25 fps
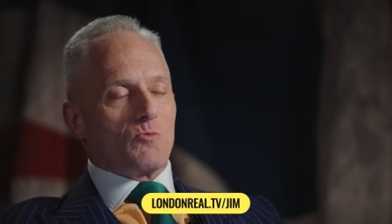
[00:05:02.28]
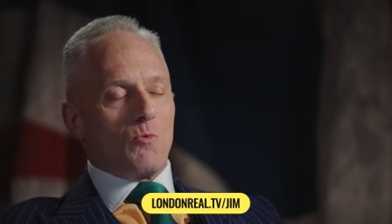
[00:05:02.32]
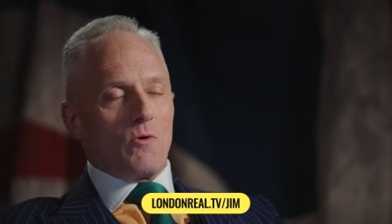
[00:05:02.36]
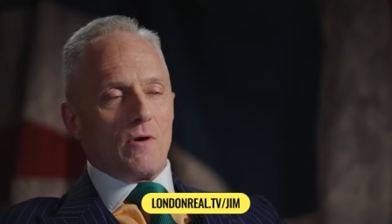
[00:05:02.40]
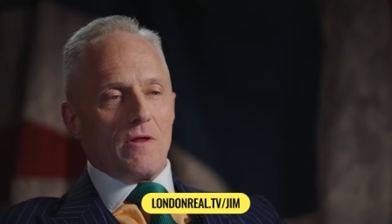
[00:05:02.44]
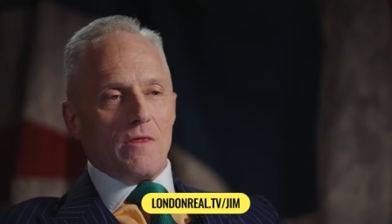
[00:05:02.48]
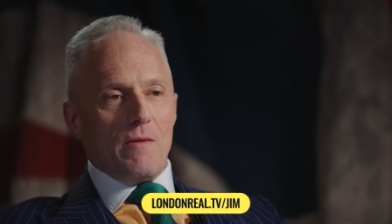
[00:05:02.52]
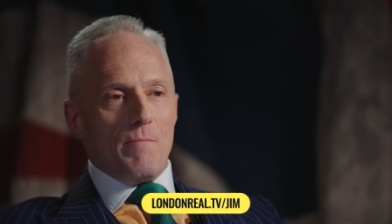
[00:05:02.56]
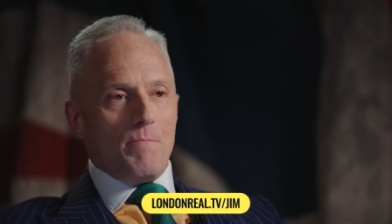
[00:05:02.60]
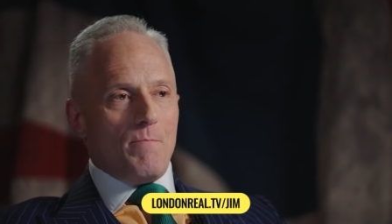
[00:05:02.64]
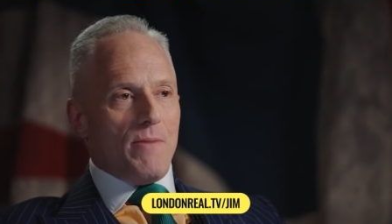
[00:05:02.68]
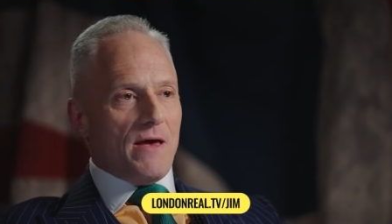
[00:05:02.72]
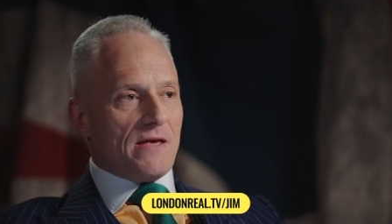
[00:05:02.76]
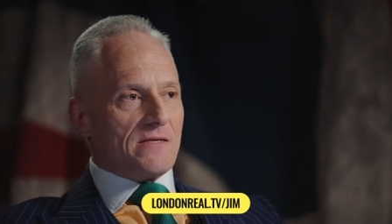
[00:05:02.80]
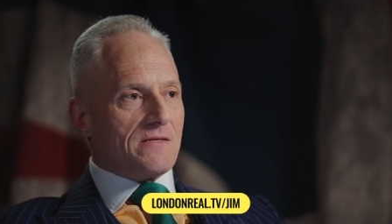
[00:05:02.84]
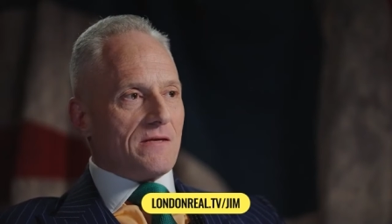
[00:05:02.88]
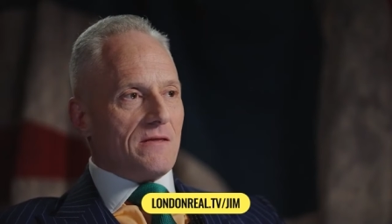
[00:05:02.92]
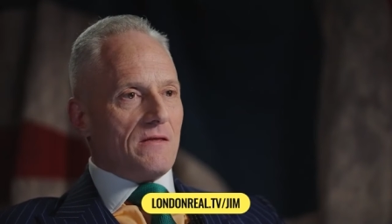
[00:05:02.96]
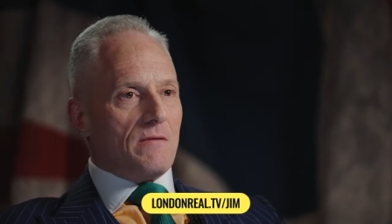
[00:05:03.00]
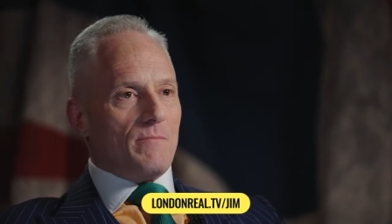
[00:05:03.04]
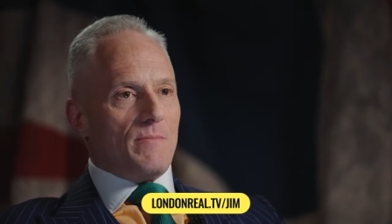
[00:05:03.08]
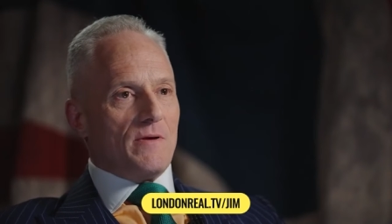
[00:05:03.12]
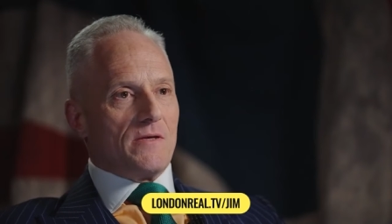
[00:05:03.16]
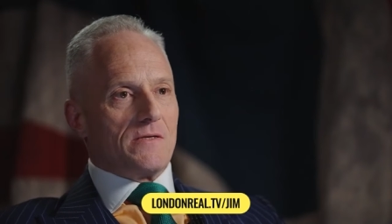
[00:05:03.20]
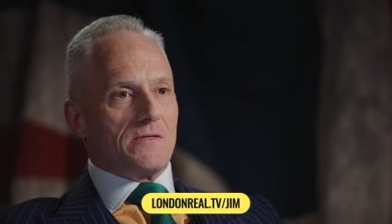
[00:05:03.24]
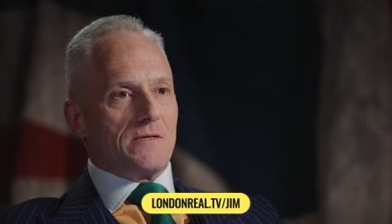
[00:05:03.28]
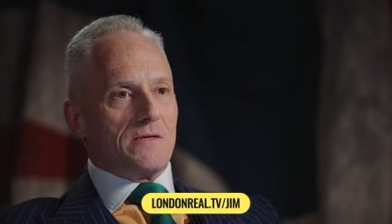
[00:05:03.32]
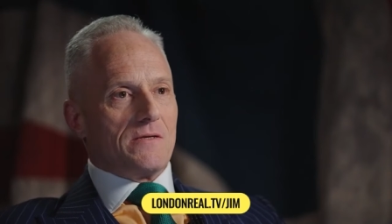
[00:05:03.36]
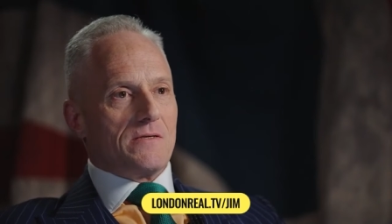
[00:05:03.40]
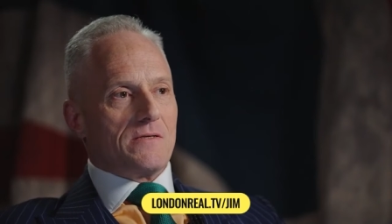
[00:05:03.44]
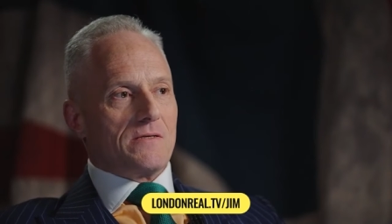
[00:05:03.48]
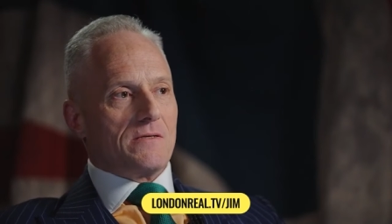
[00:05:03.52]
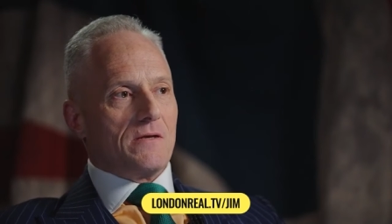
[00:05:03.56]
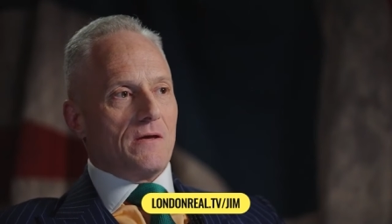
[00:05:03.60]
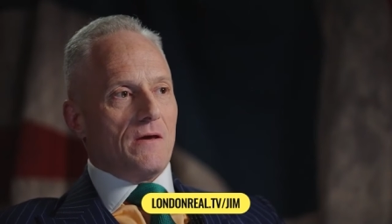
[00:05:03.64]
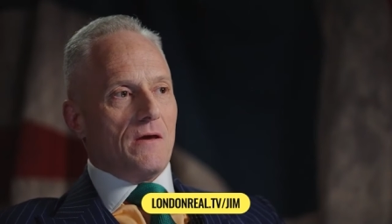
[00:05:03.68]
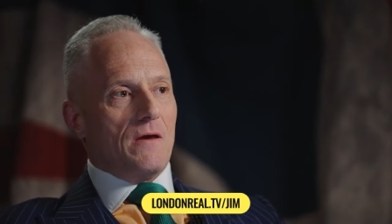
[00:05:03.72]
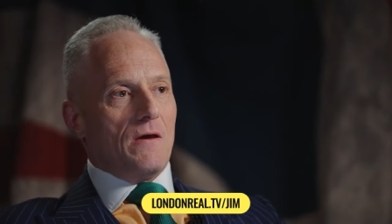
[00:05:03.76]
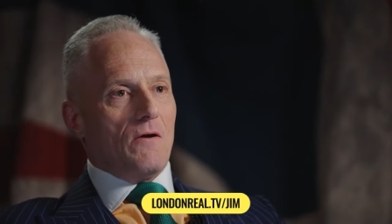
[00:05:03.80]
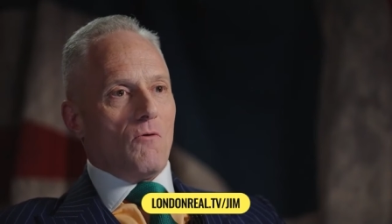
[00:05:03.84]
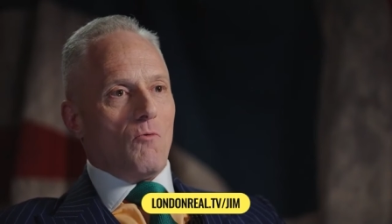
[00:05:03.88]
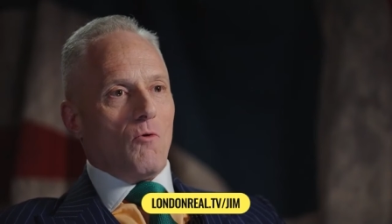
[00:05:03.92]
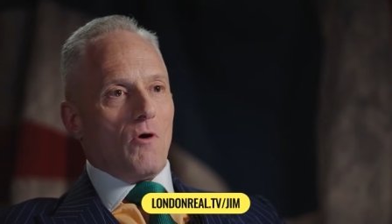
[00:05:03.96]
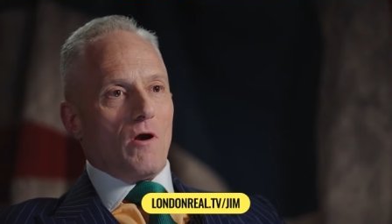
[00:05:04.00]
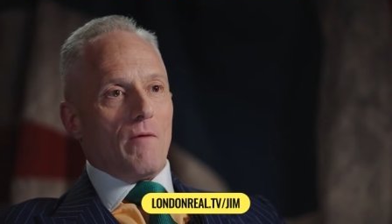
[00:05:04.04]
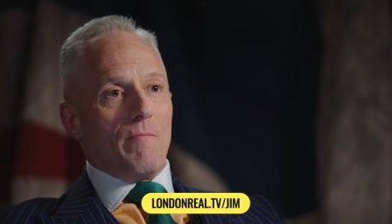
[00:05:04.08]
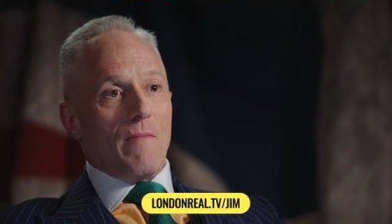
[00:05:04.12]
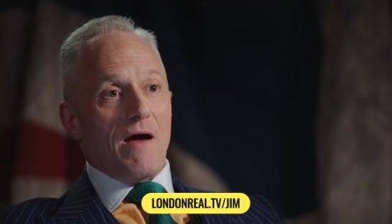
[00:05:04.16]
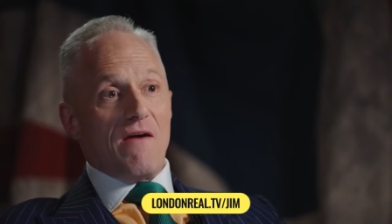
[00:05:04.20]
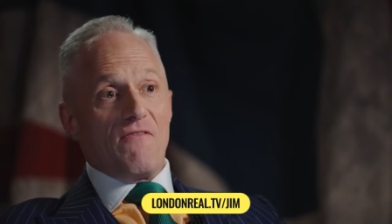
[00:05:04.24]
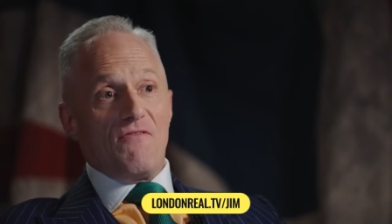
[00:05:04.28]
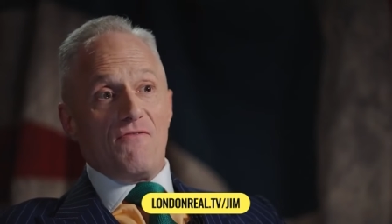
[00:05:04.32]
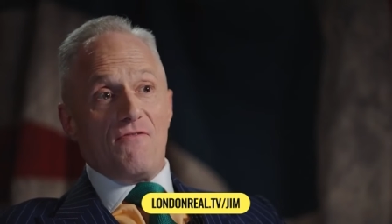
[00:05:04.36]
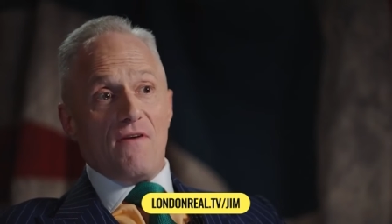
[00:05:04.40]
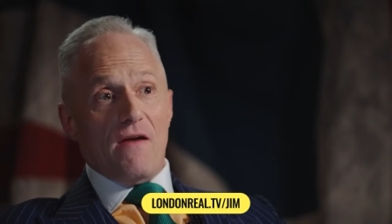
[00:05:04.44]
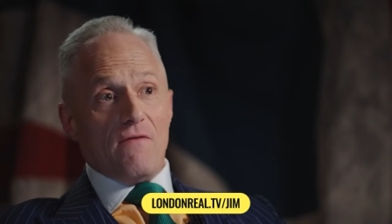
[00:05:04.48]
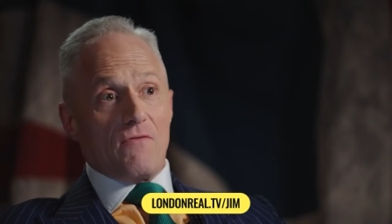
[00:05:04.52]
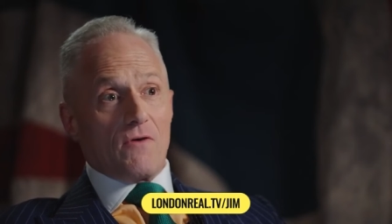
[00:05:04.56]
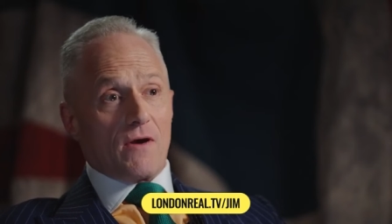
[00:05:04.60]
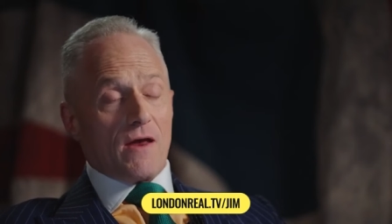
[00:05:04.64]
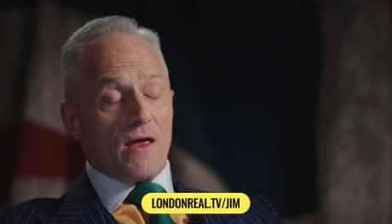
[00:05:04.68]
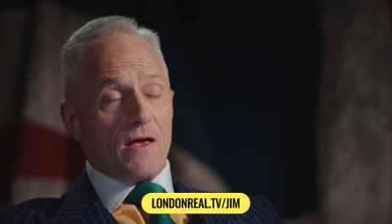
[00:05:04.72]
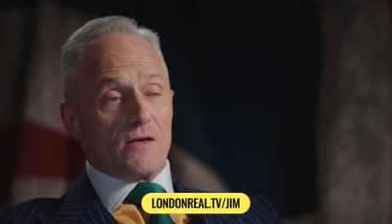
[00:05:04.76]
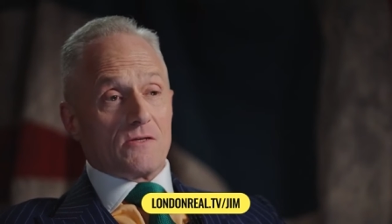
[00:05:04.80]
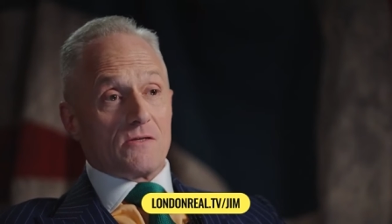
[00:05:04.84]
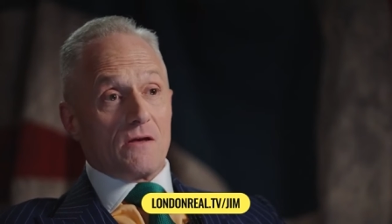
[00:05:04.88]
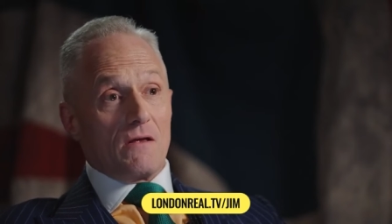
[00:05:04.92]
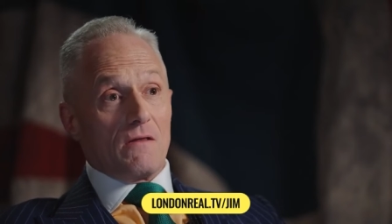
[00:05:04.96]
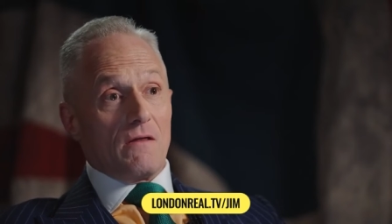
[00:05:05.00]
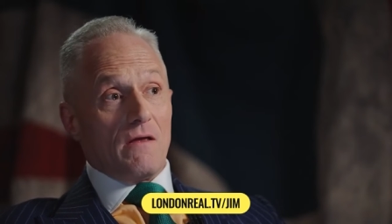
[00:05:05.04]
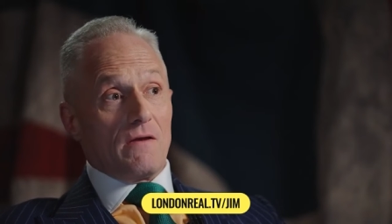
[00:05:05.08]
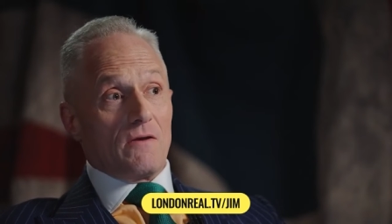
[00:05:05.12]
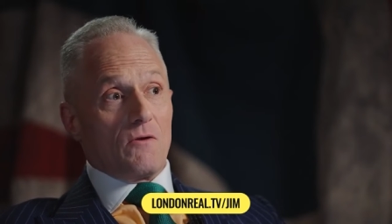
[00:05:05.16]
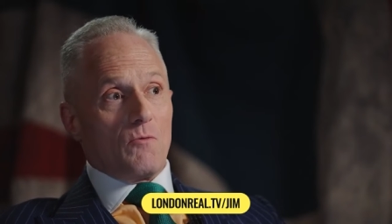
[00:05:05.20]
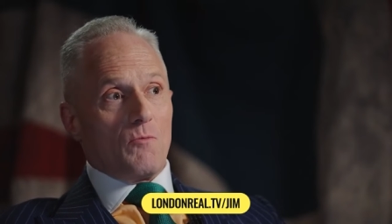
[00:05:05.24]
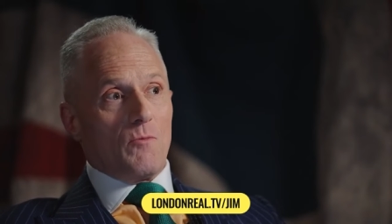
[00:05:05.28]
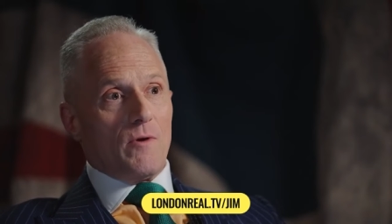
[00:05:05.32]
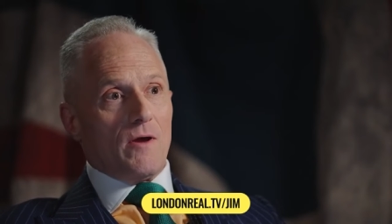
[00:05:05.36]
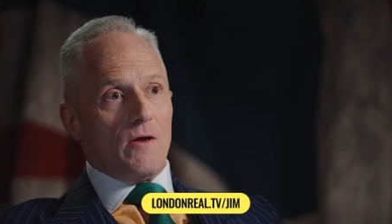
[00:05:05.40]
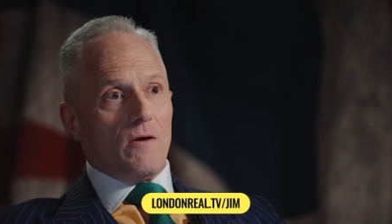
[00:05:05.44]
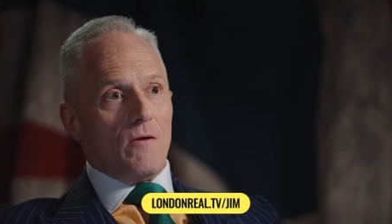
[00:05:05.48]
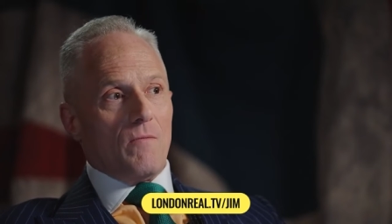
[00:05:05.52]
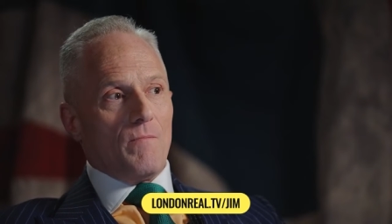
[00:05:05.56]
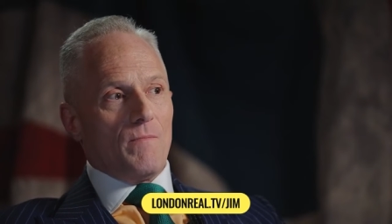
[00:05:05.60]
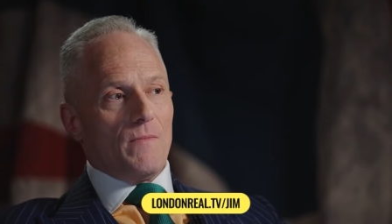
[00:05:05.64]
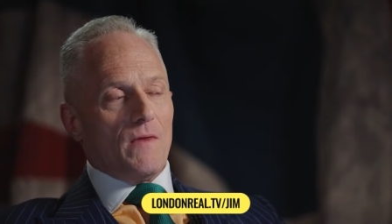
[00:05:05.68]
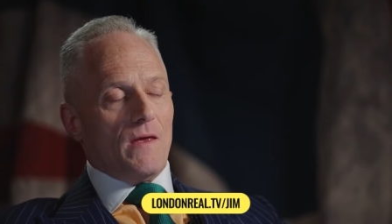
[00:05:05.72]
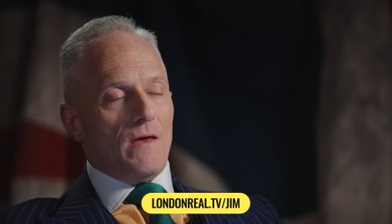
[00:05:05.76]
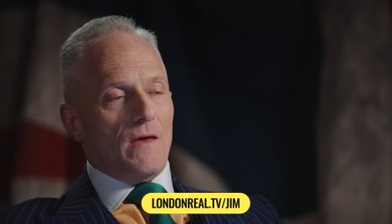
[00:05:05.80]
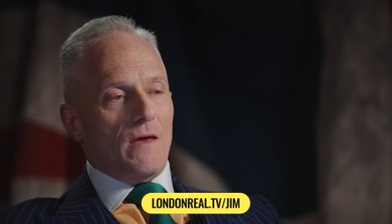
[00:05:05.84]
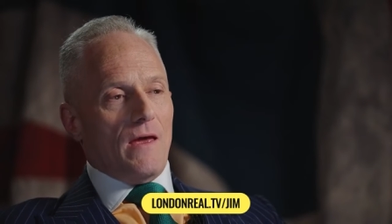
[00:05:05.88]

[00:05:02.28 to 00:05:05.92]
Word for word: is one of the best in the business one of my favorite guests on London Real,